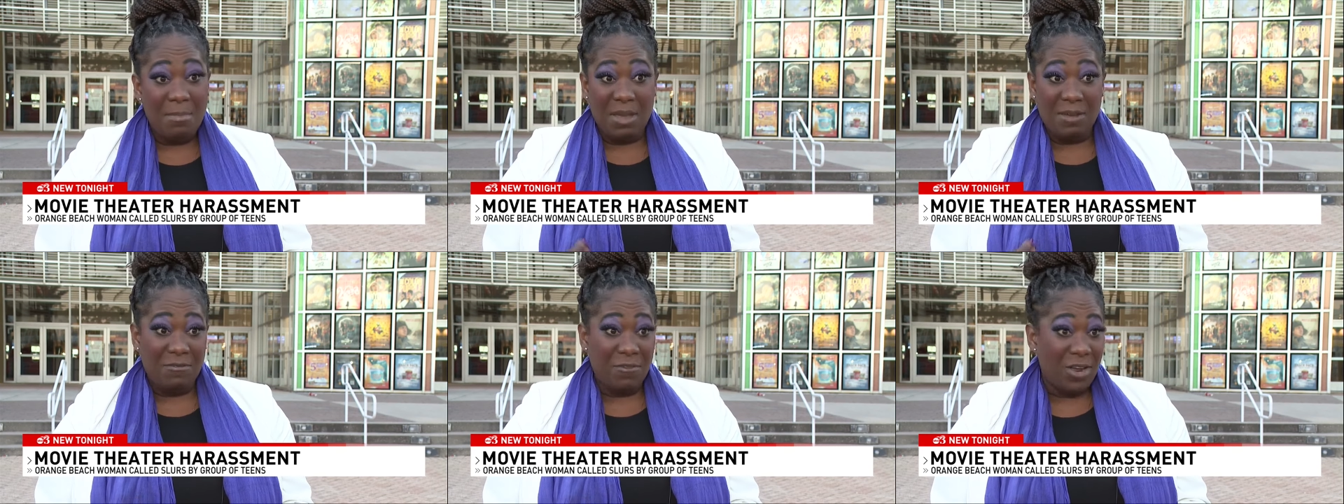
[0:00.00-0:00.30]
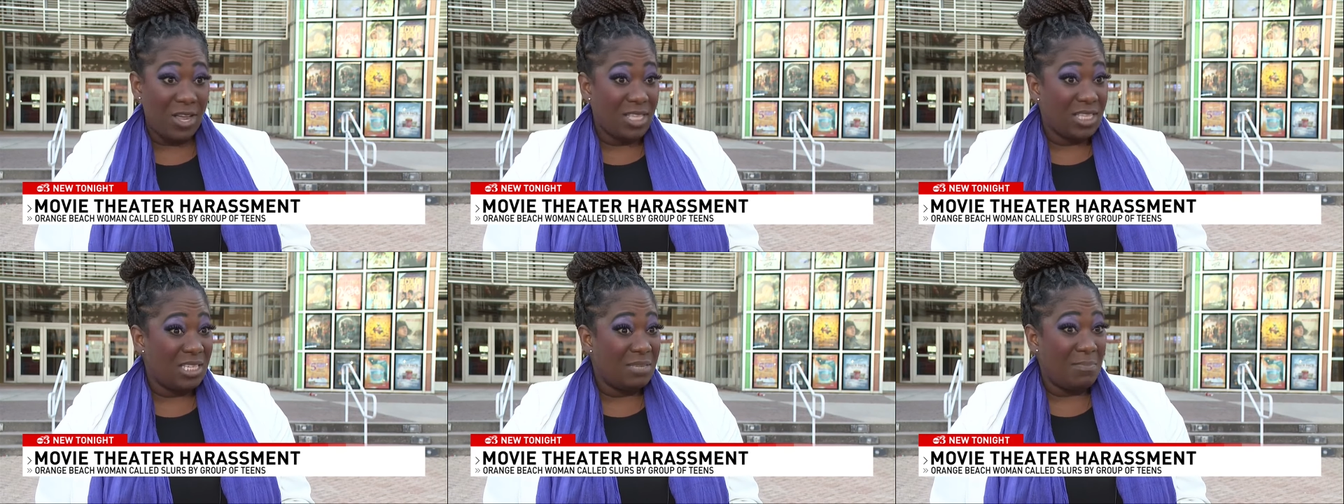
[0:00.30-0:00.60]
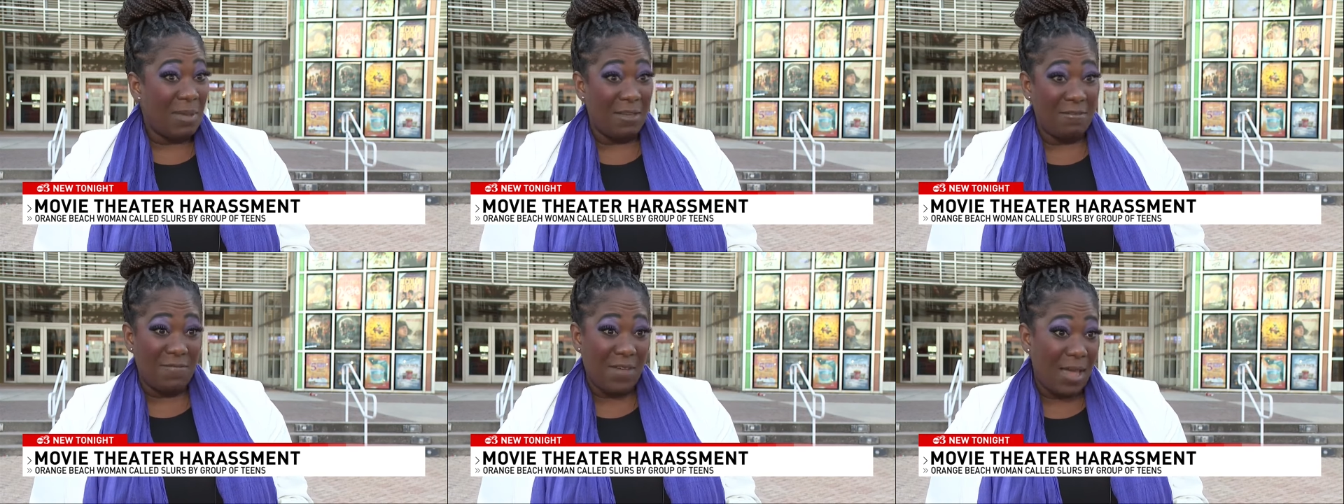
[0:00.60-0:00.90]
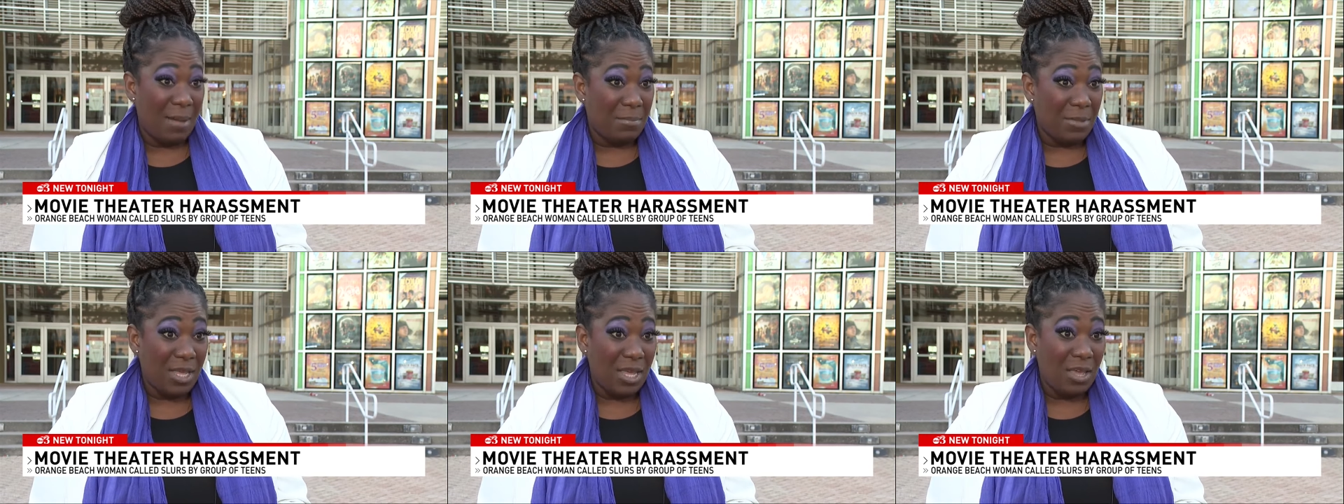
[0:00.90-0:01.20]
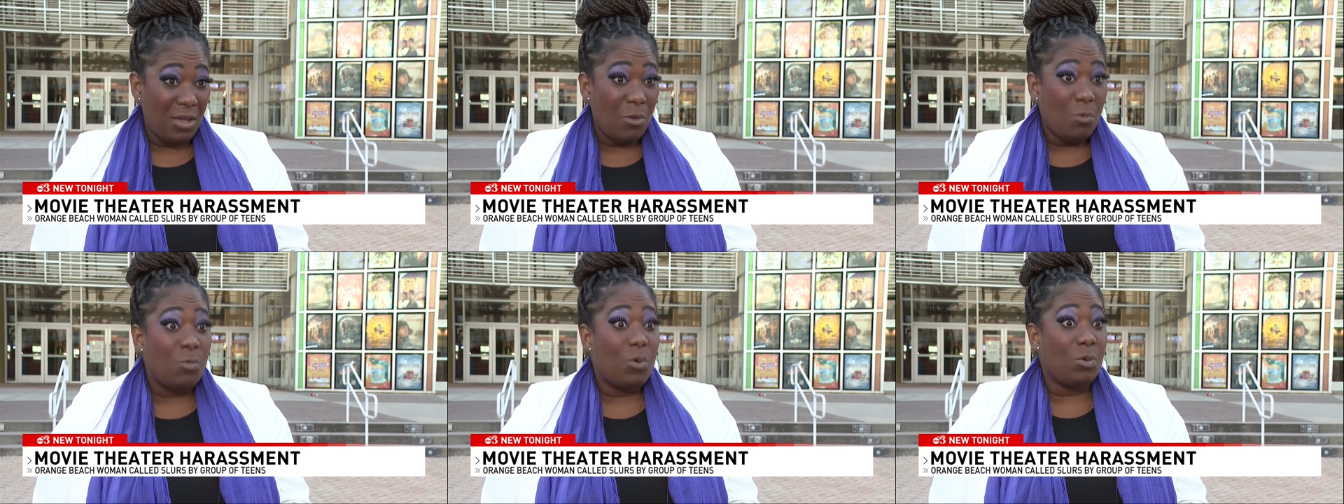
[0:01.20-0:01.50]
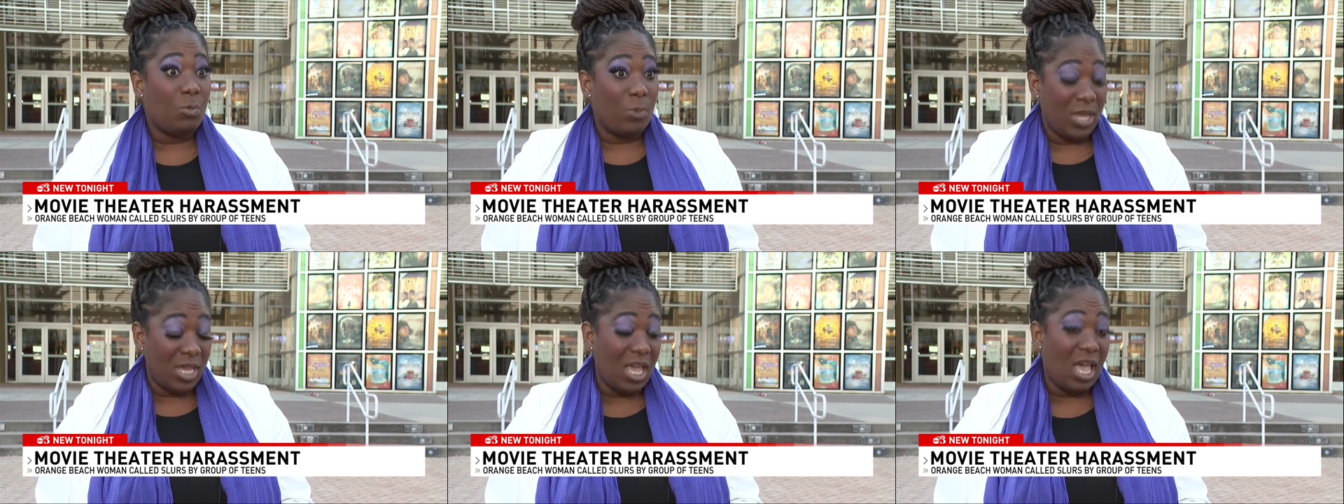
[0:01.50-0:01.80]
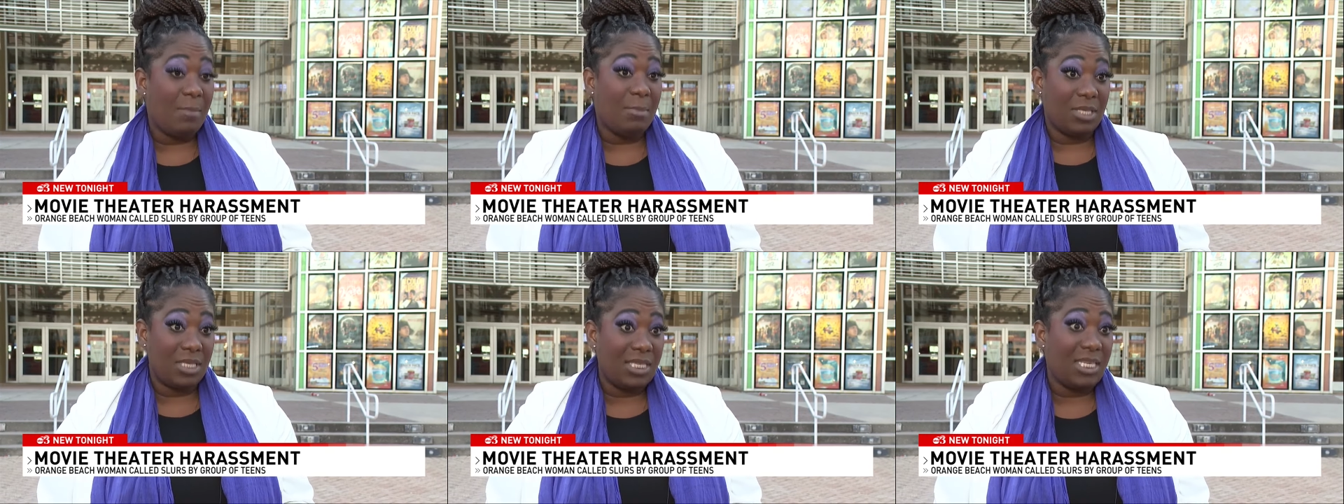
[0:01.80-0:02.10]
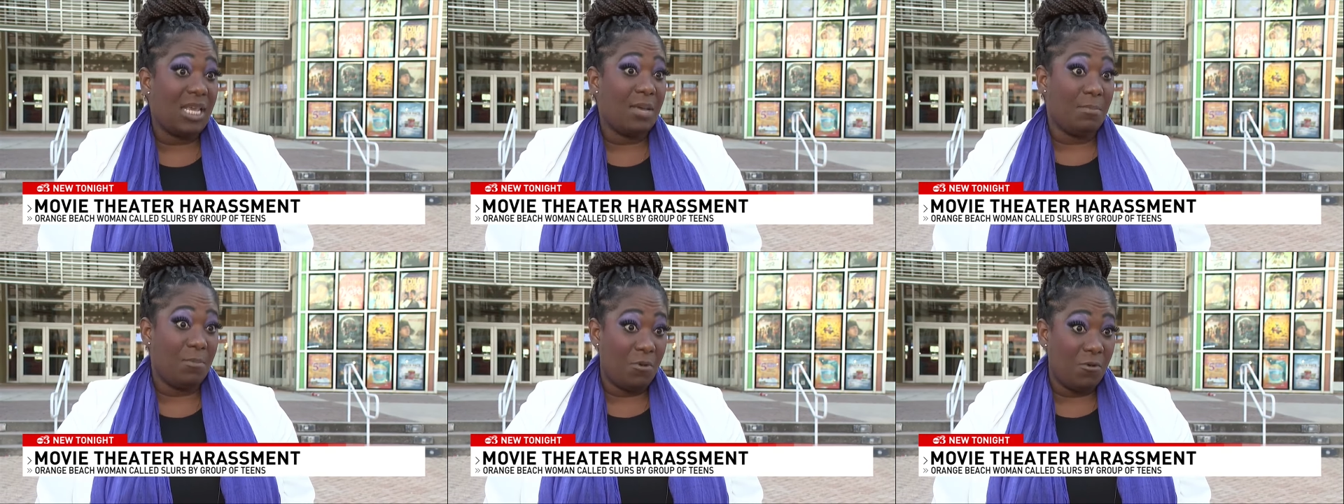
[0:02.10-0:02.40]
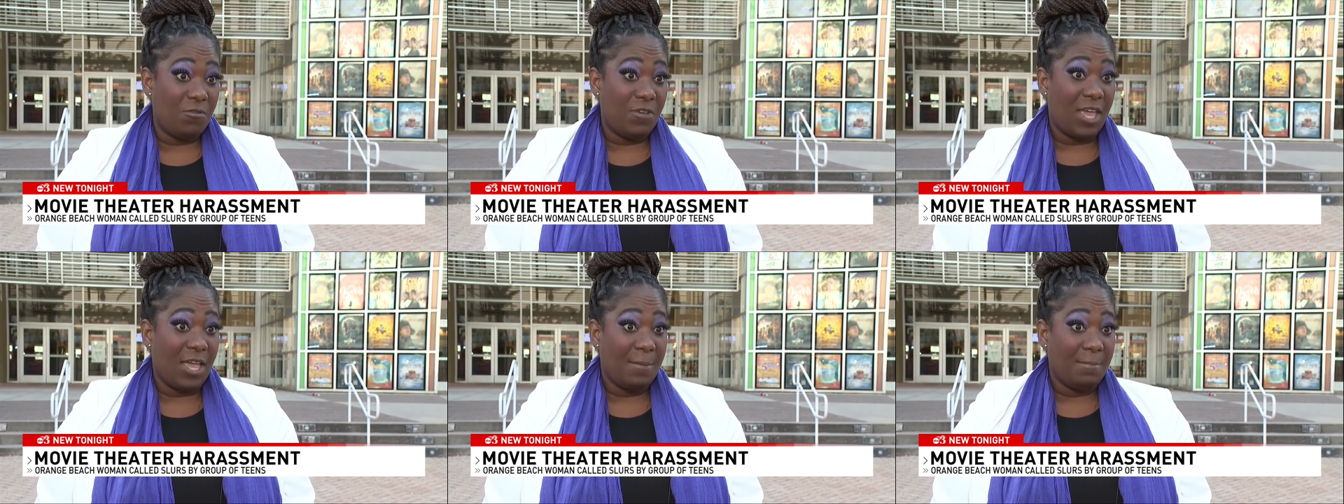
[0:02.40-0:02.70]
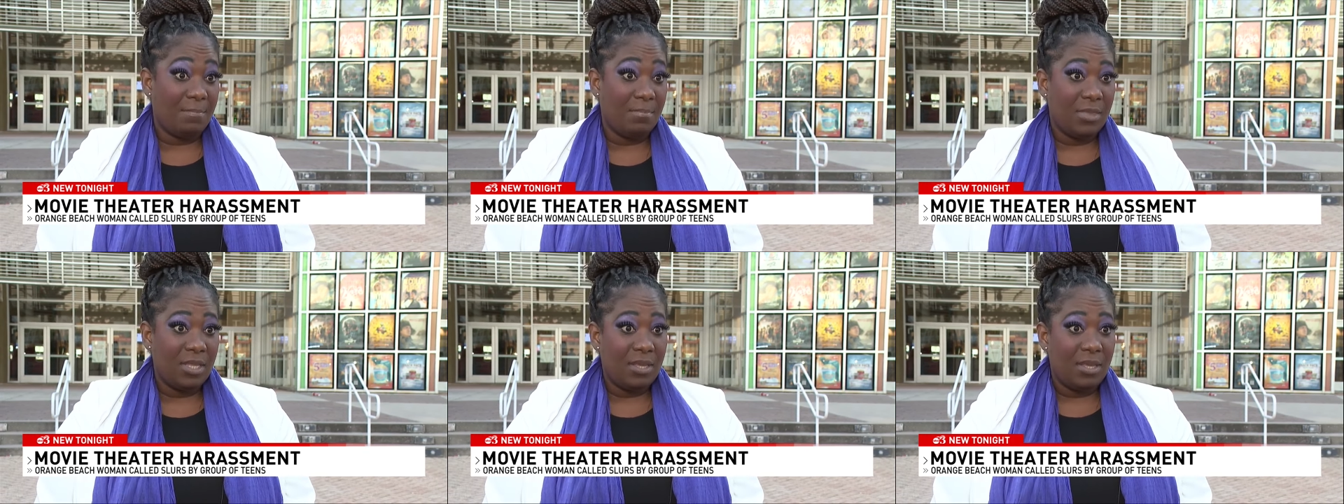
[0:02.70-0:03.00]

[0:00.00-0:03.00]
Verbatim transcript: my friends, my family, when we come and see a movie